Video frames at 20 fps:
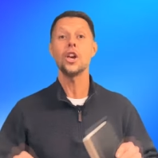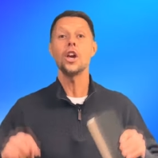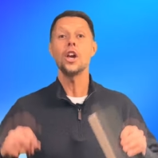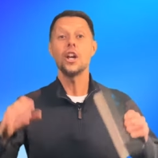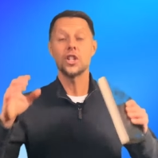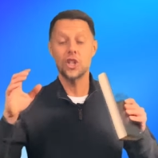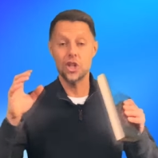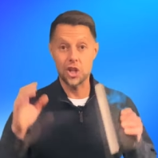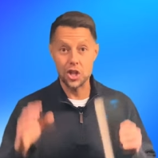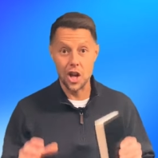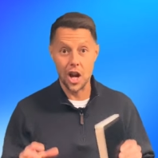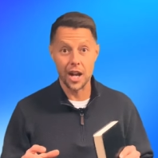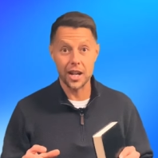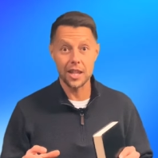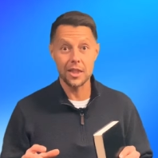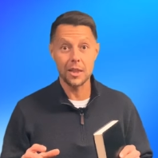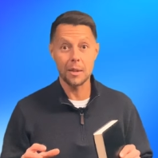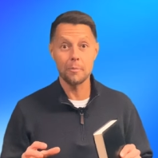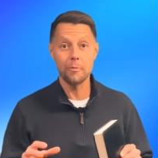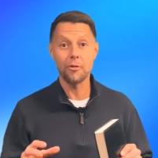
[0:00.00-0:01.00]

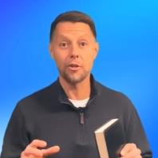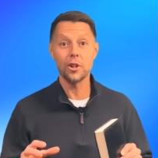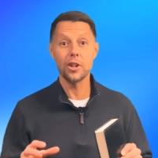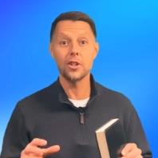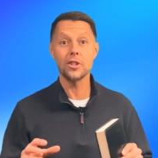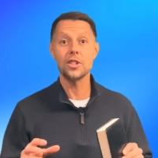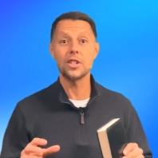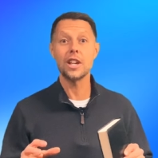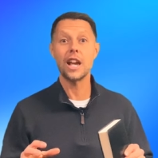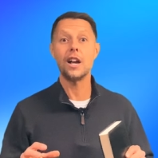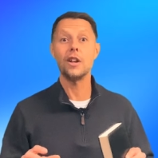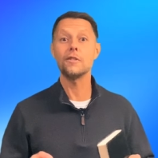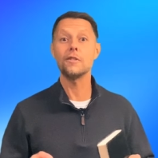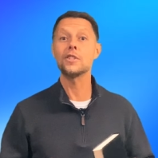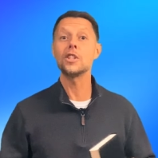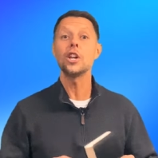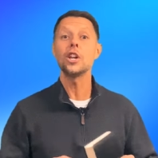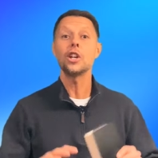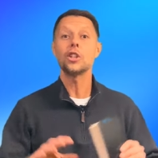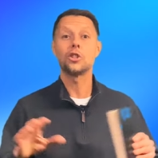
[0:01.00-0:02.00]
study them for
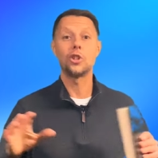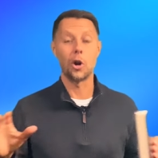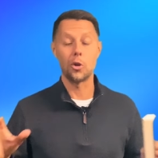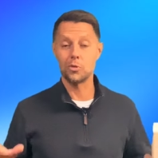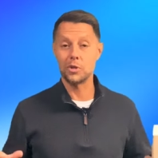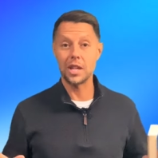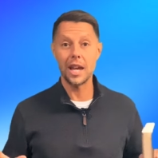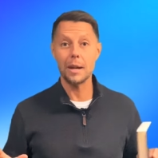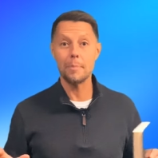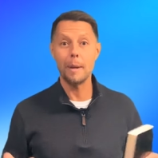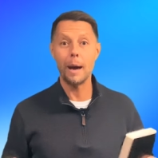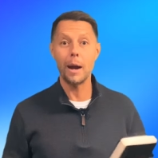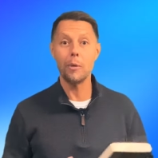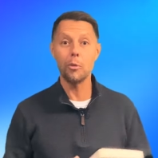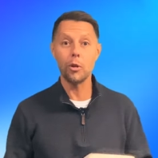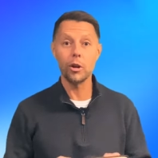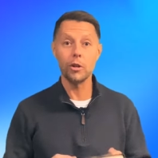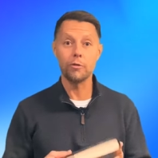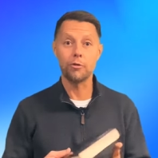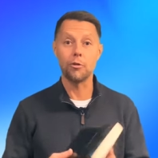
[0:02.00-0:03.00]
yourselves. Don't take my
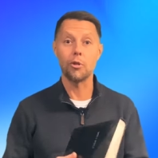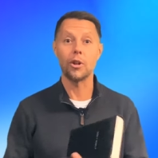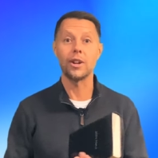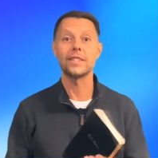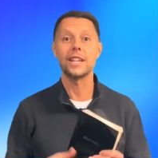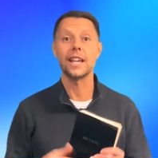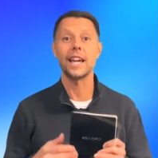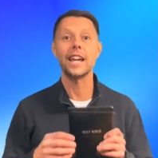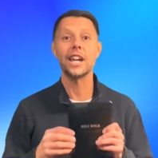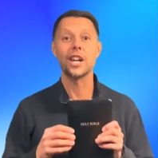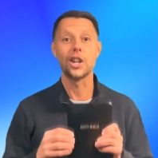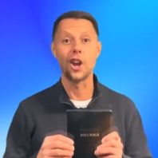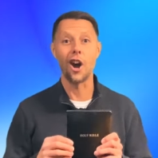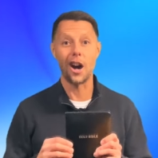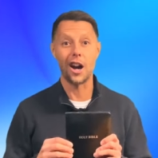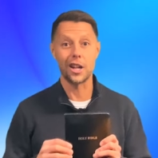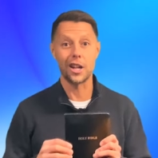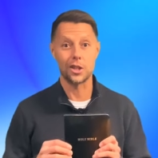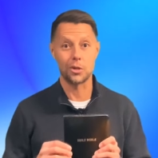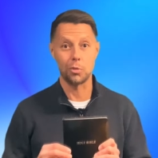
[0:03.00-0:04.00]
word for it, take
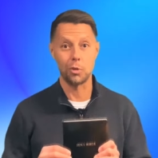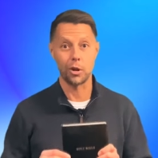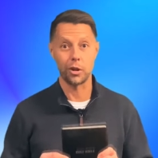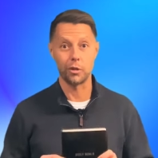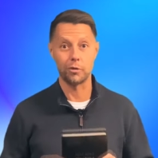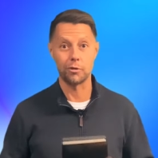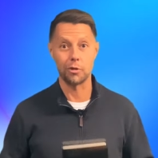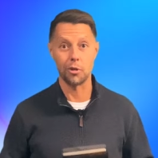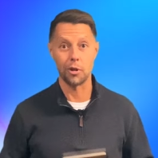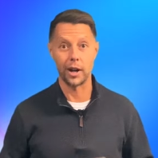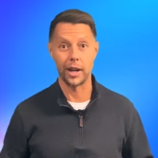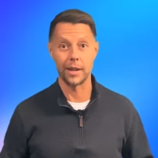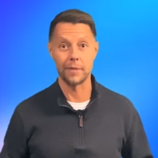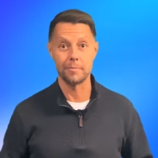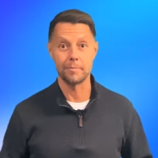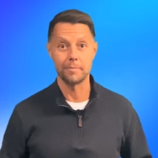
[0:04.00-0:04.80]
God's word for it.